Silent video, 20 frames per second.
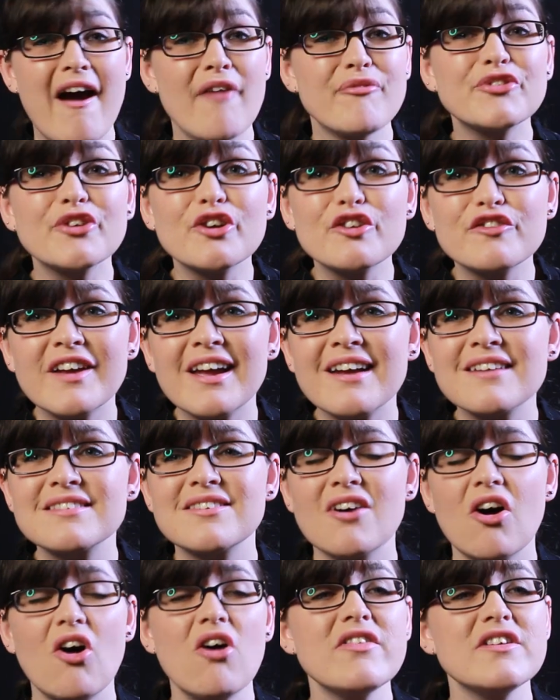After
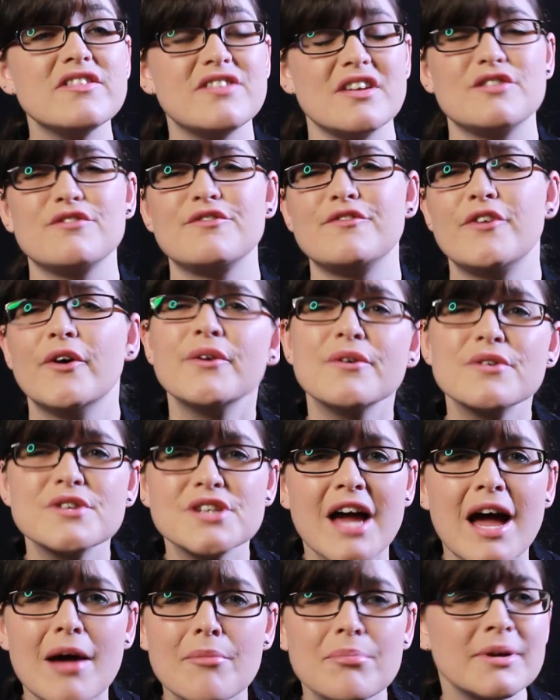Effects, all these things,
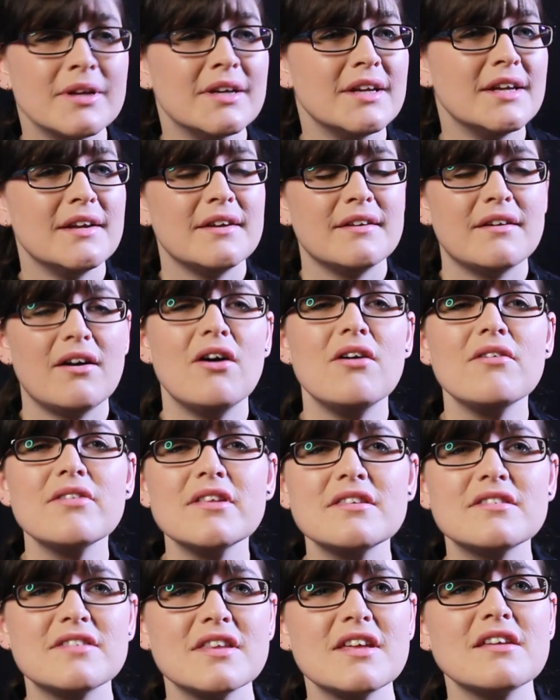Photoshop, all
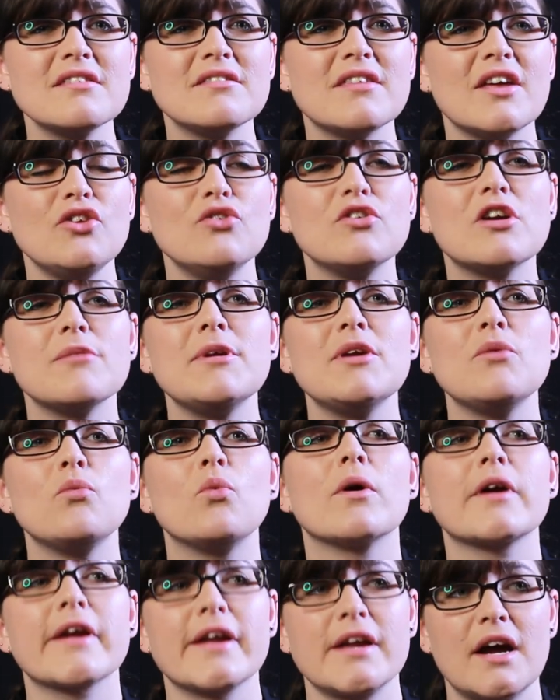these things that you could be
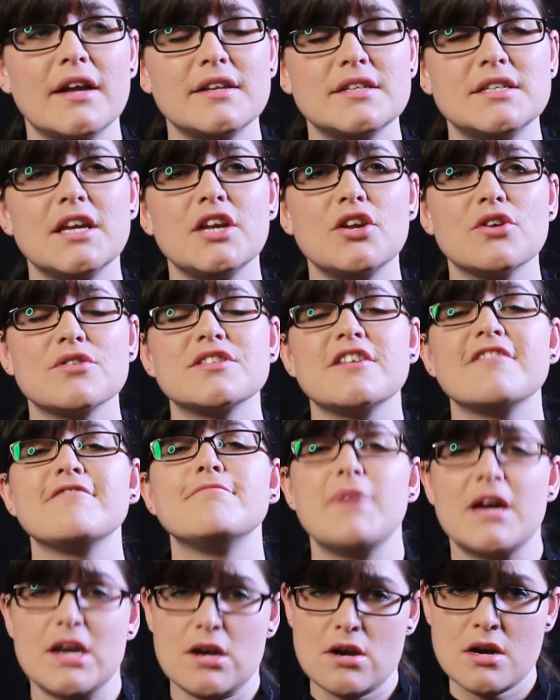working on to get
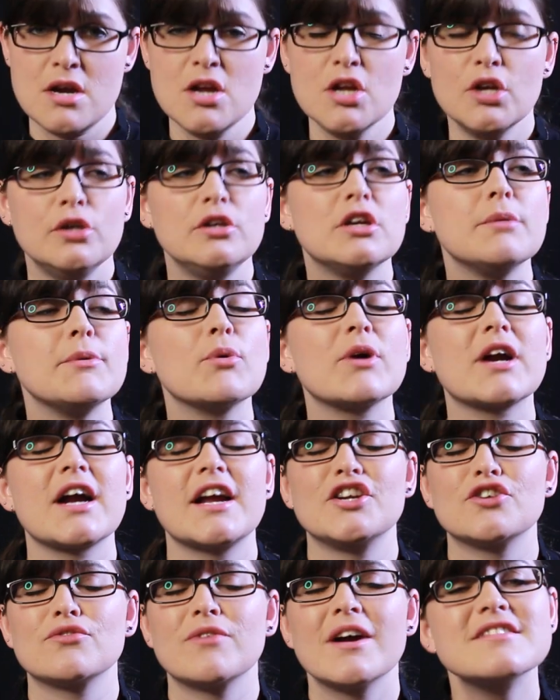yourself better. You could be
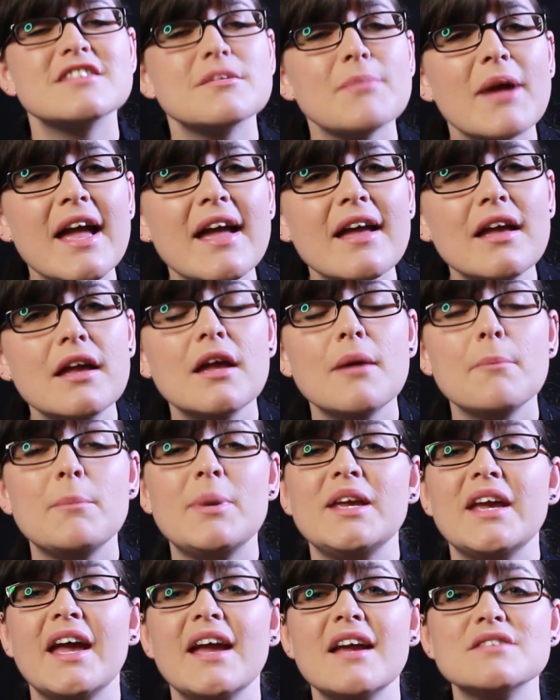working on your resume.
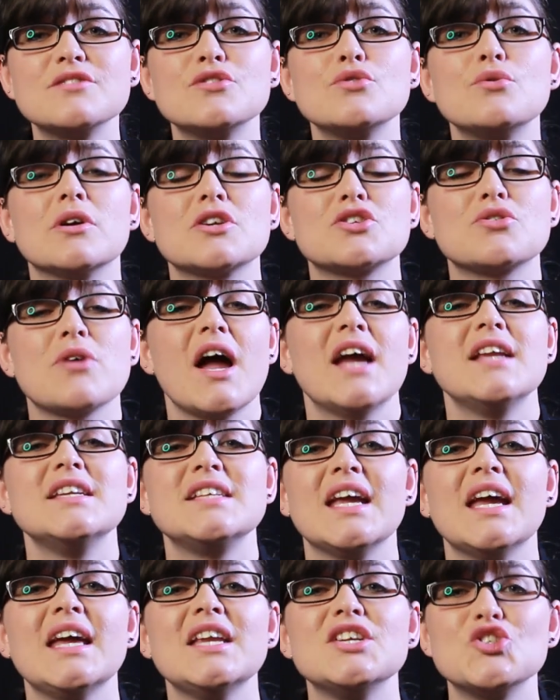PAs who are trying
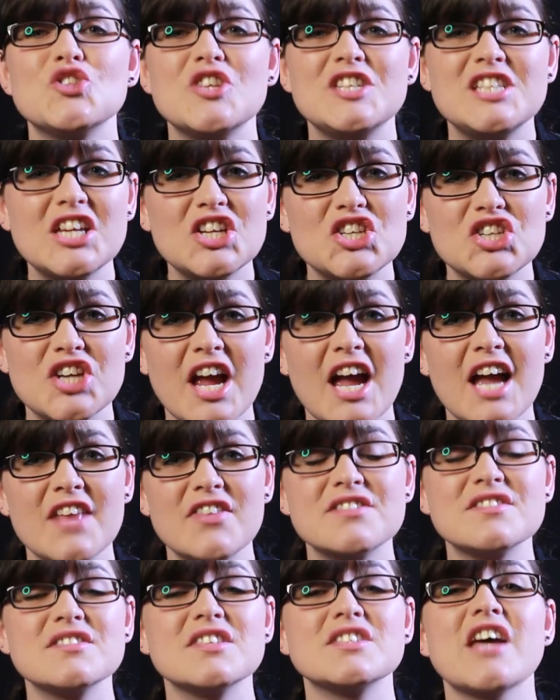to get into the DGA,
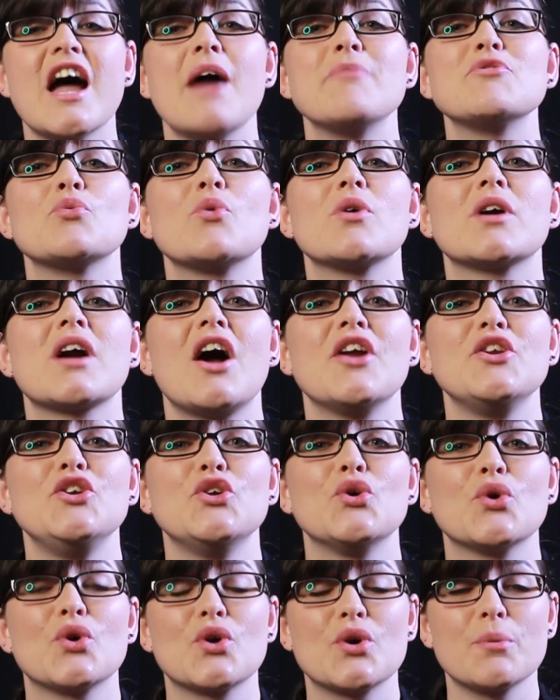this is the time to work on
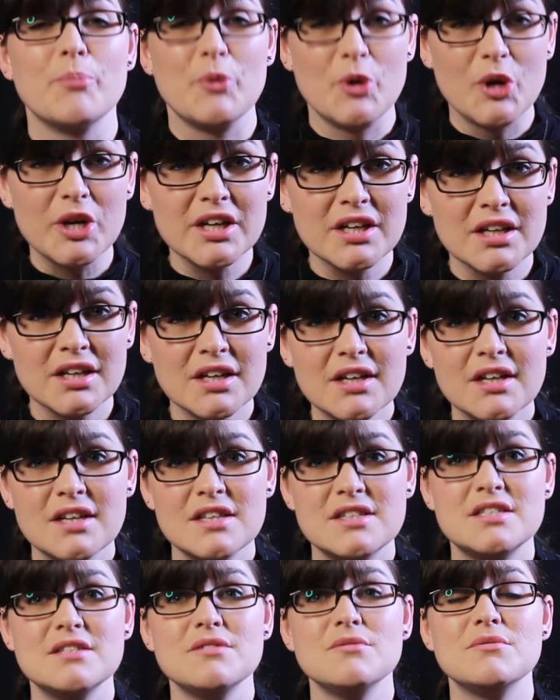your book
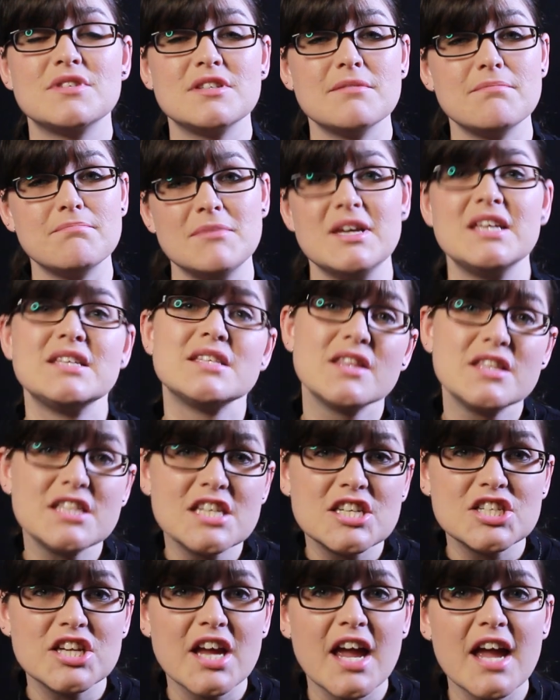to submit to the
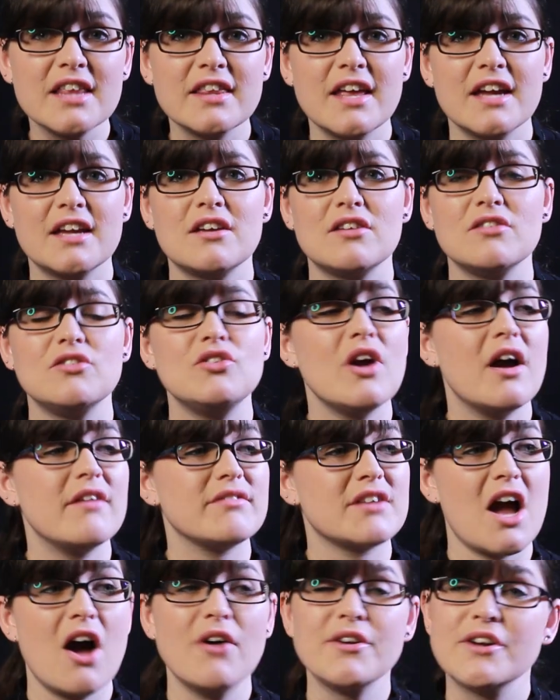DGA. Like you
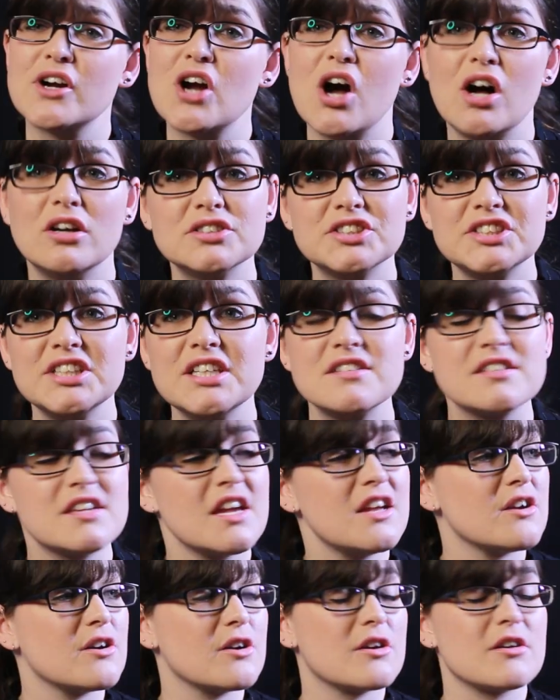have to count your call sheets,
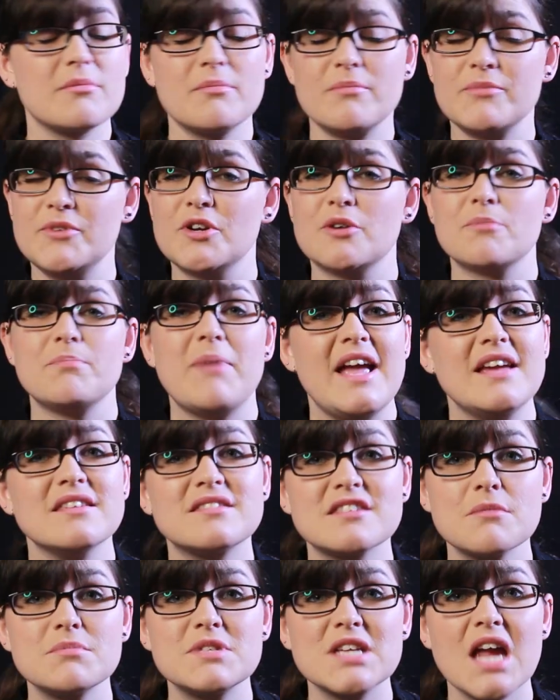get your your pay
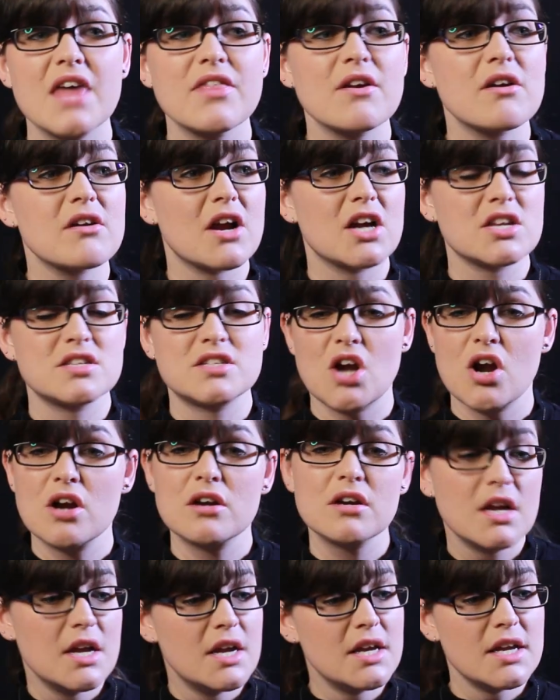stubs together, start